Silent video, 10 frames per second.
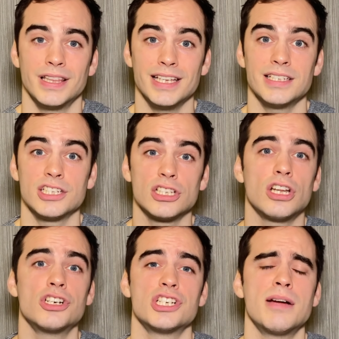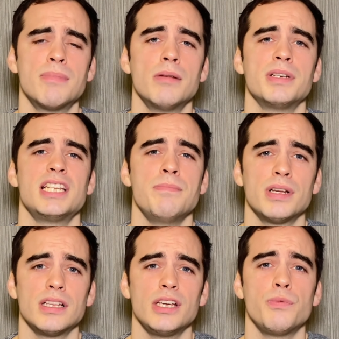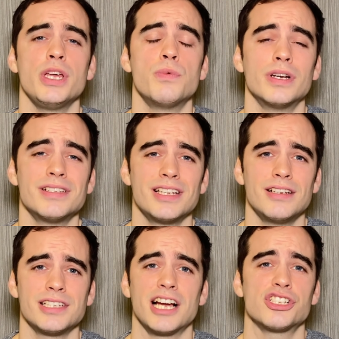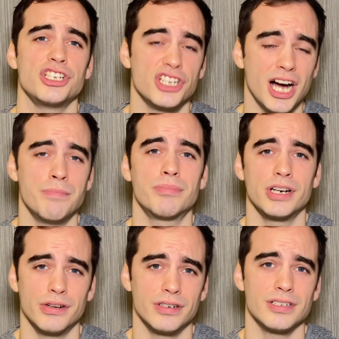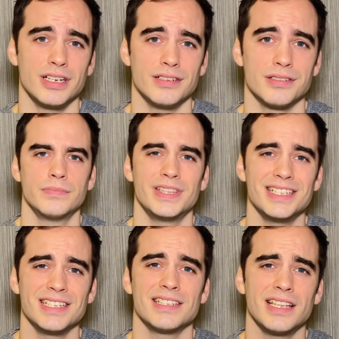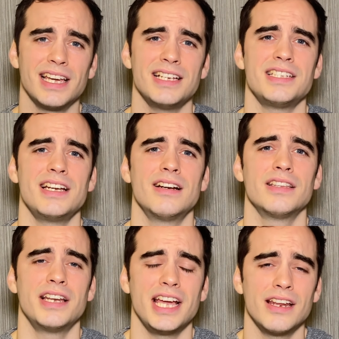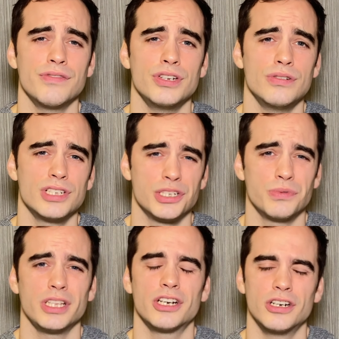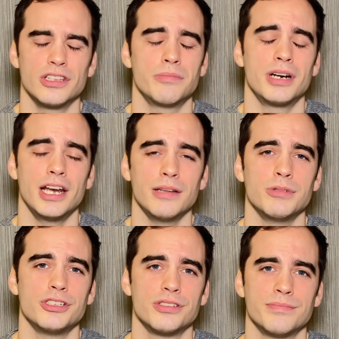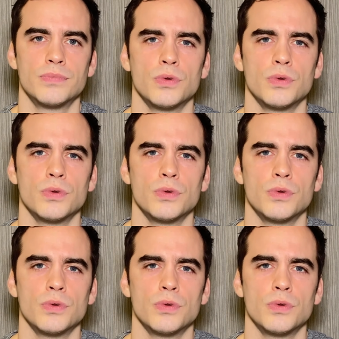This is a large number, but typically week 1 sales actually top pre-order sales. This isn't the case here, and the negative news has really hurt the brand image.